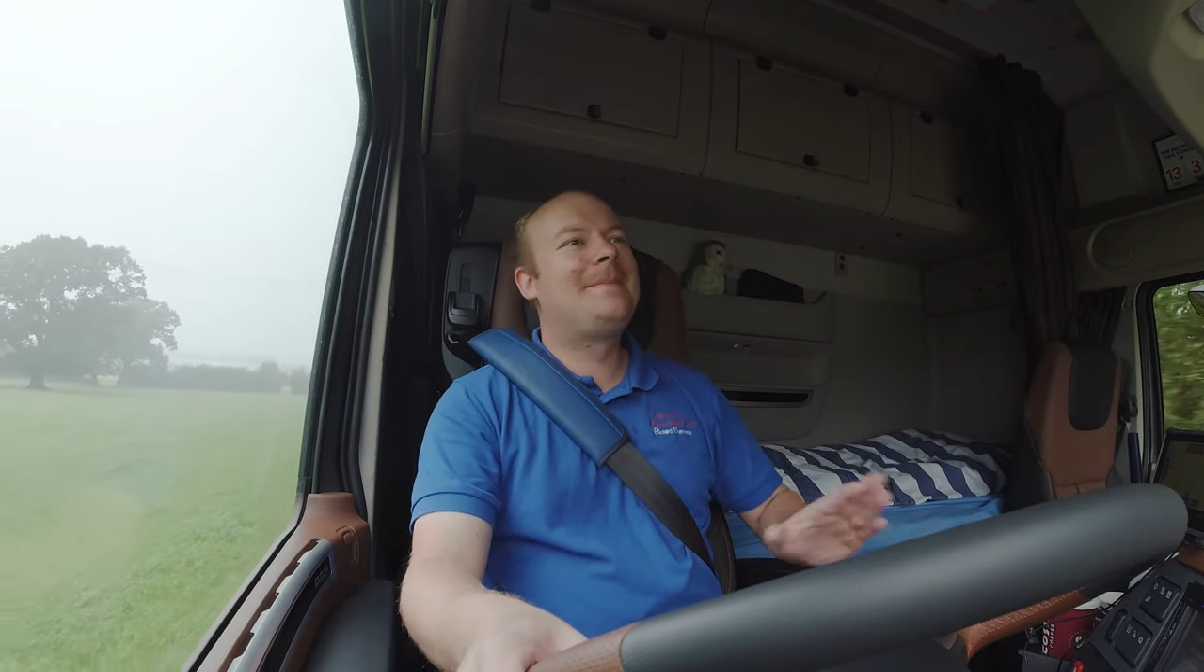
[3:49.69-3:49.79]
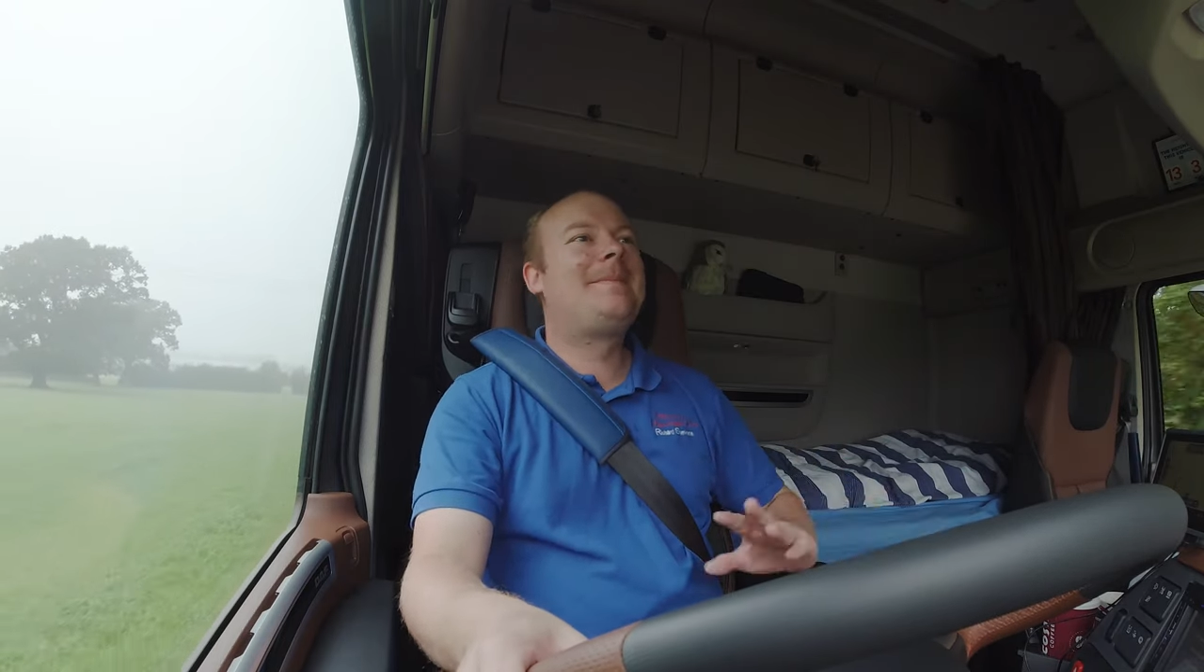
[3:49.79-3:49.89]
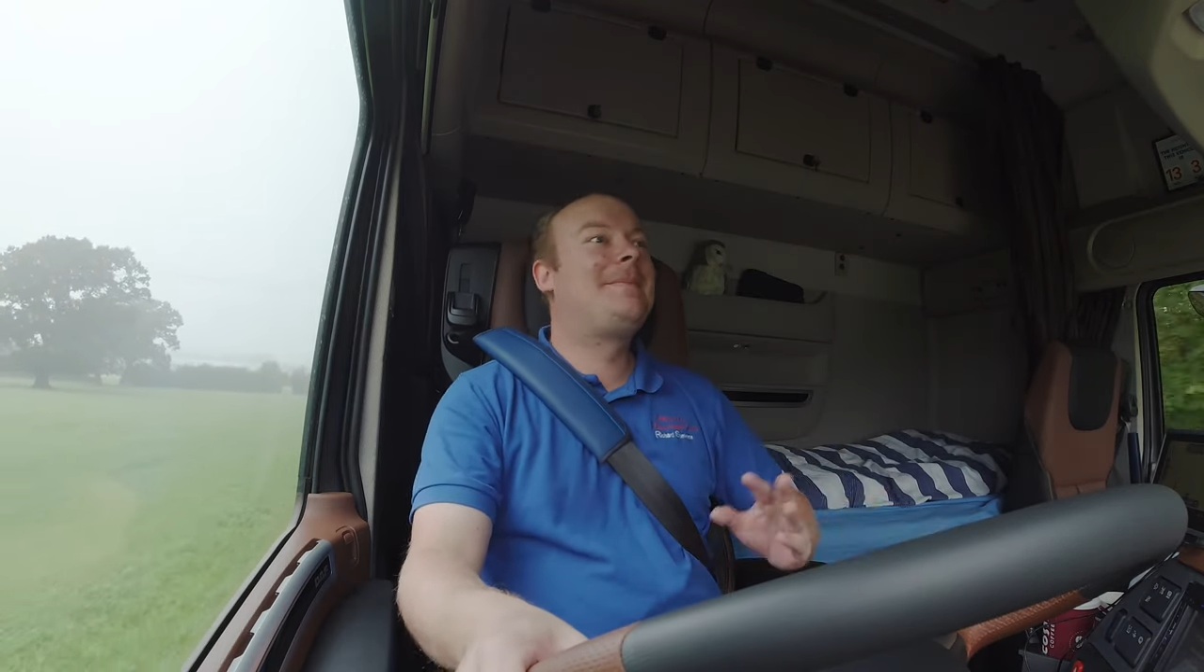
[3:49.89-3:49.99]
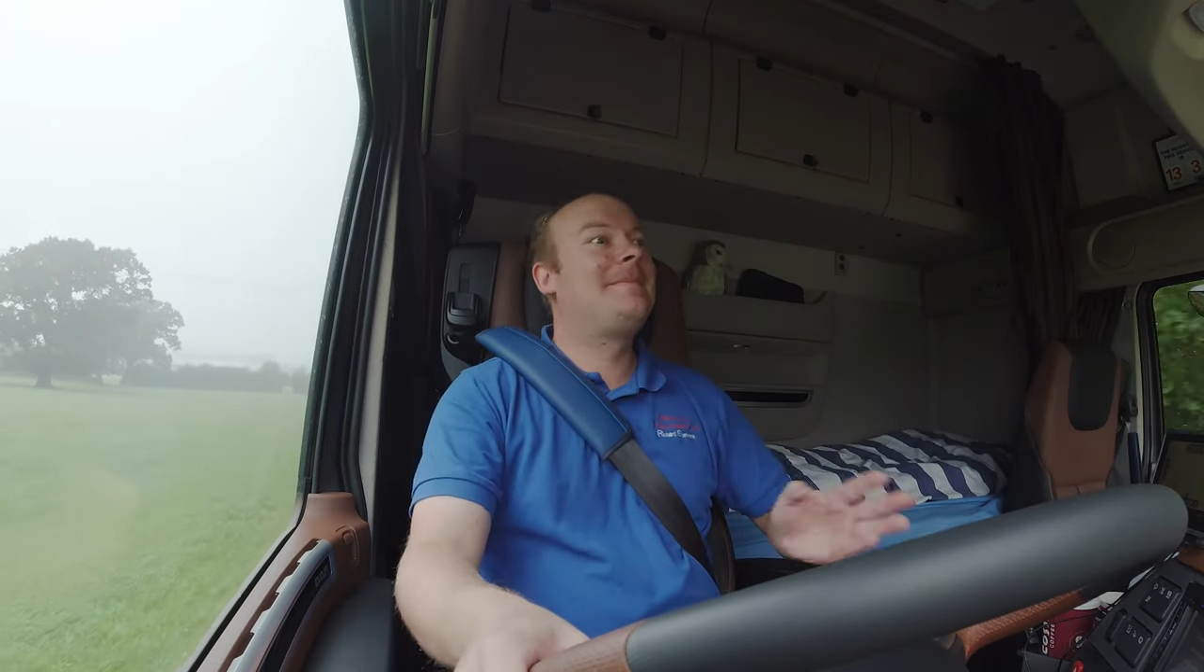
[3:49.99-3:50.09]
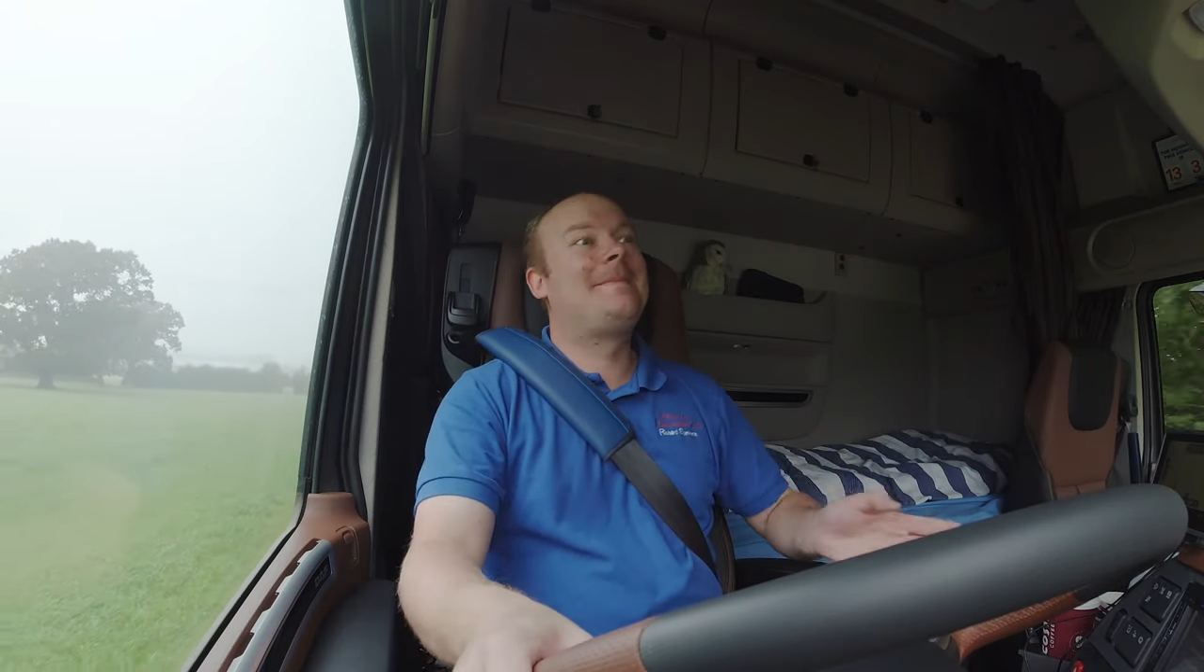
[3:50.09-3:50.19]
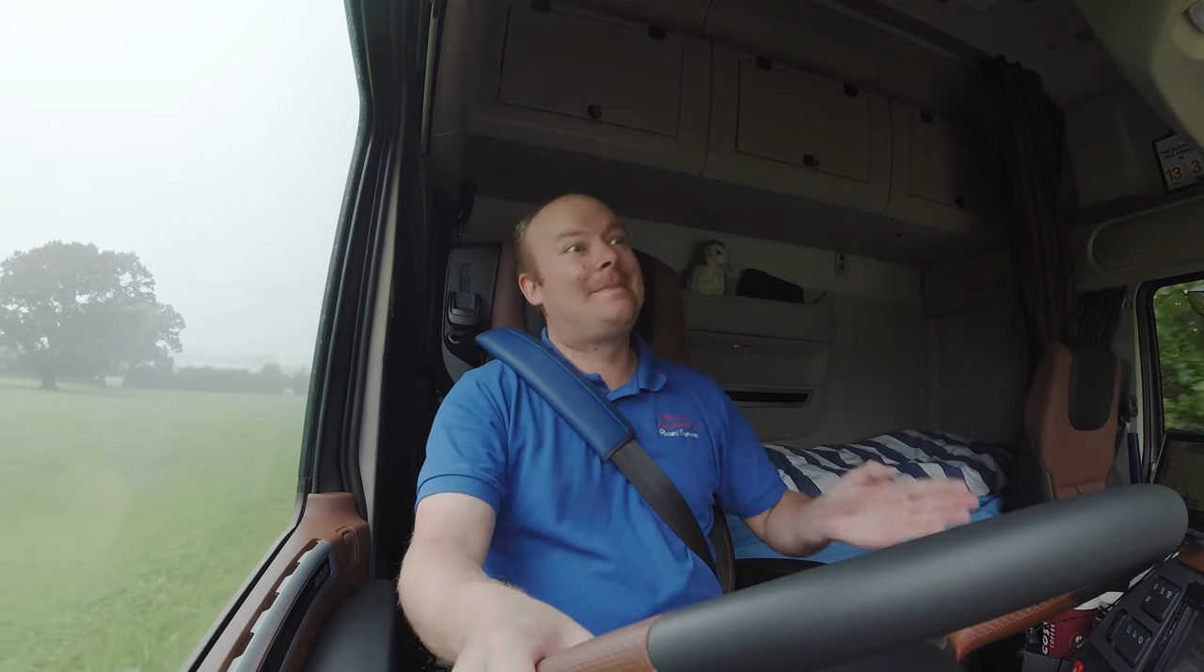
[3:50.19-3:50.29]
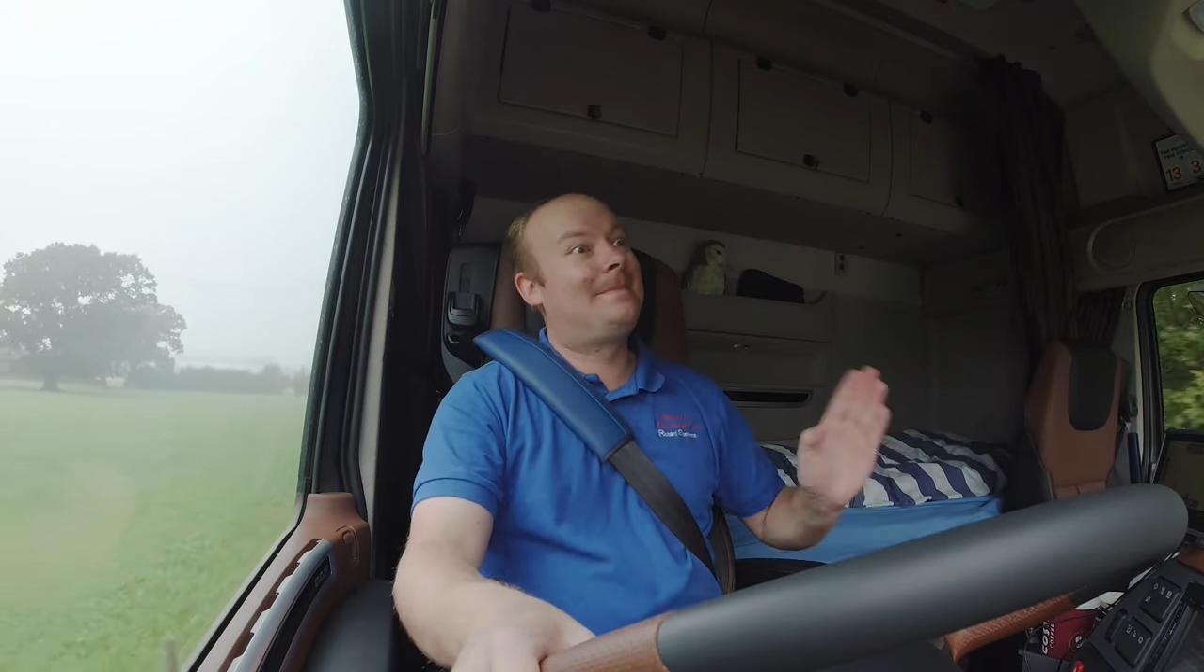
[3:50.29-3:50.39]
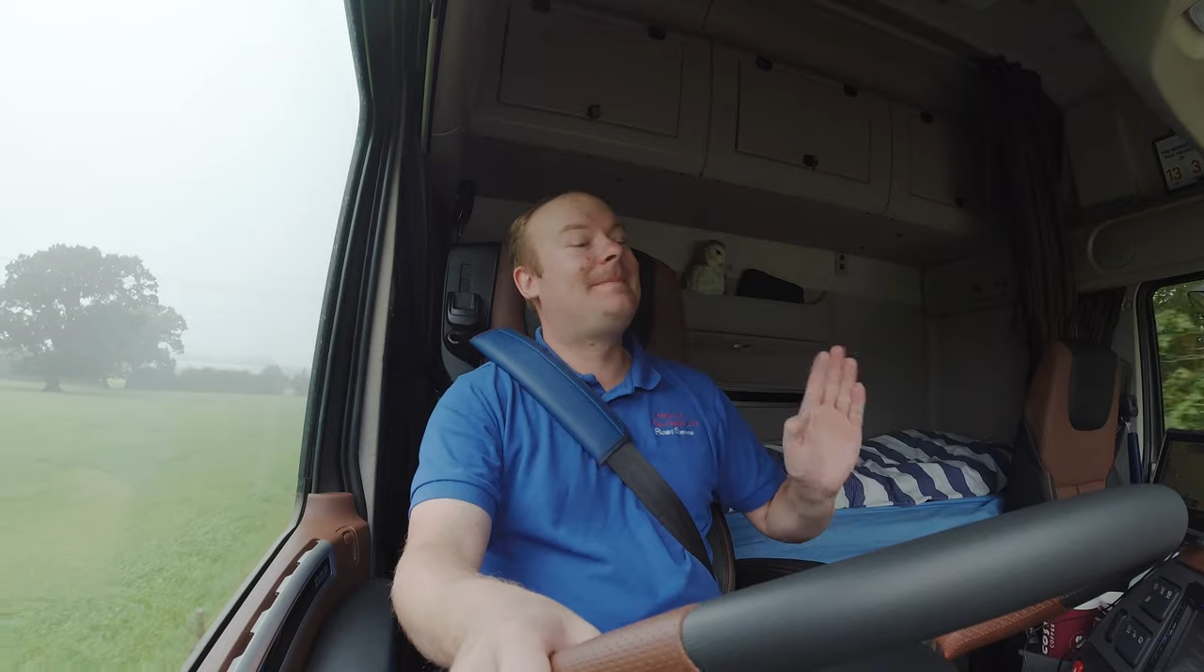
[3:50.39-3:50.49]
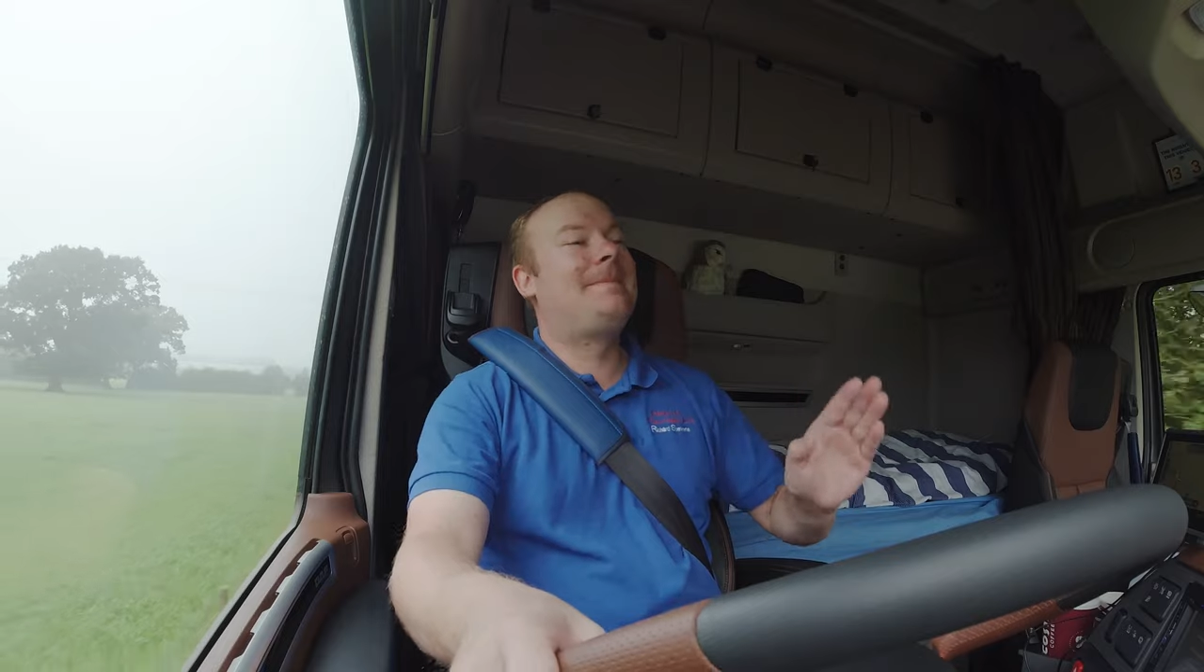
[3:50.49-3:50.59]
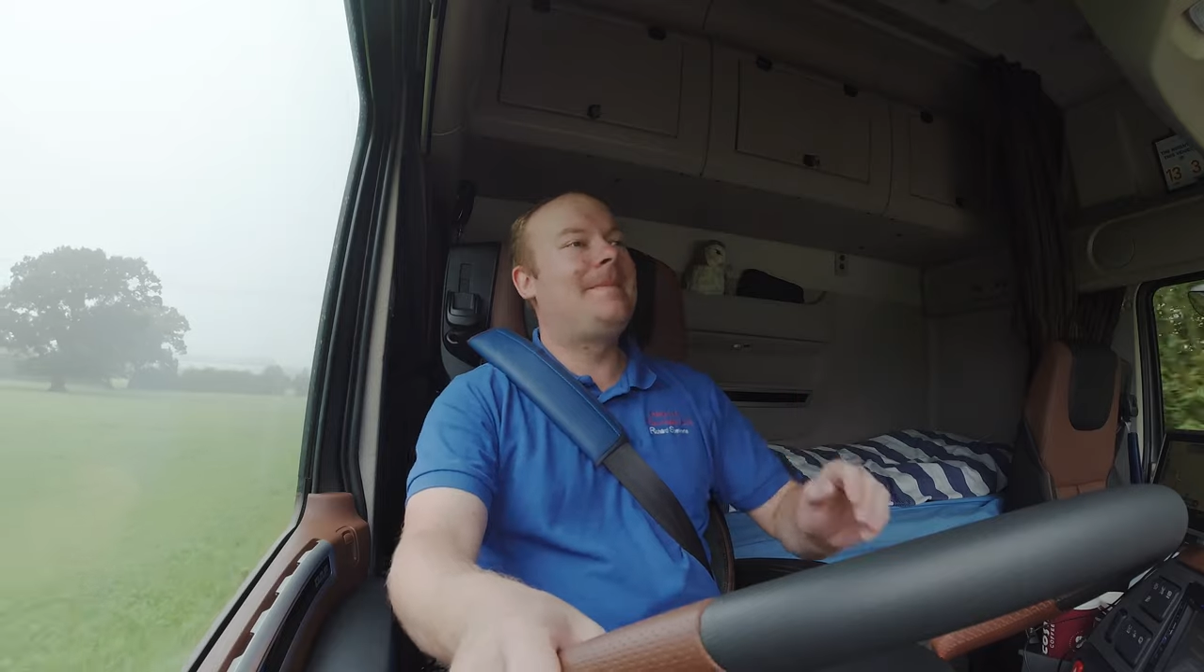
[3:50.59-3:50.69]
turn left.